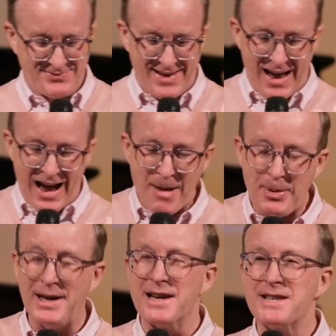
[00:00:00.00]

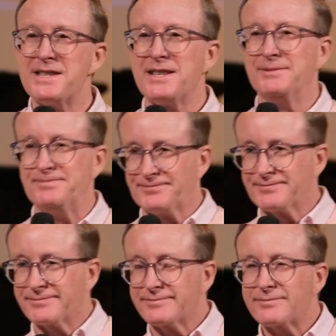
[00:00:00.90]
Happiness,
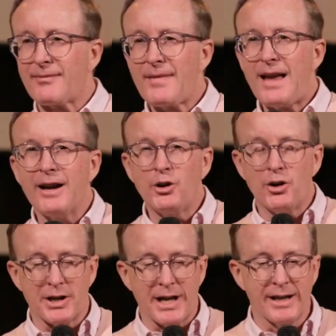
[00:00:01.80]

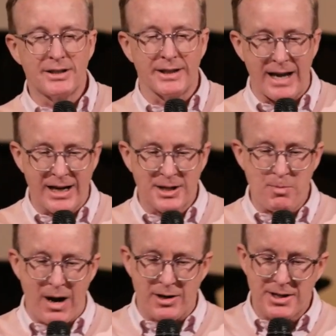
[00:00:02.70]
according to the
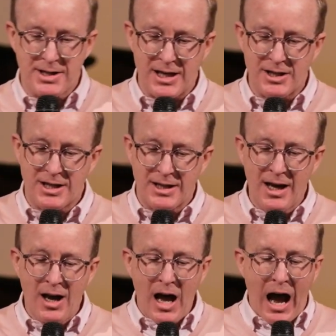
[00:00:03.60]
experts, is
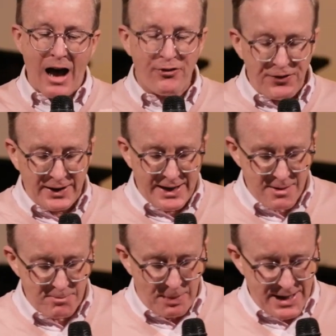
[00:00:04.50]
a feeling
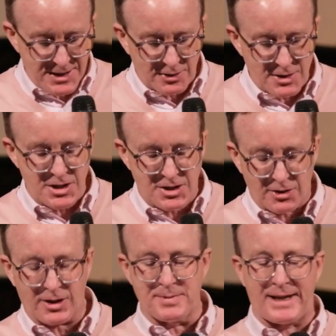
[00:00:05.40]
based on
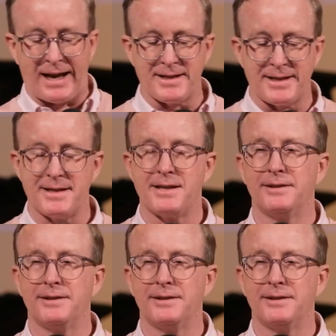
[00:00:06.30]
circumstances.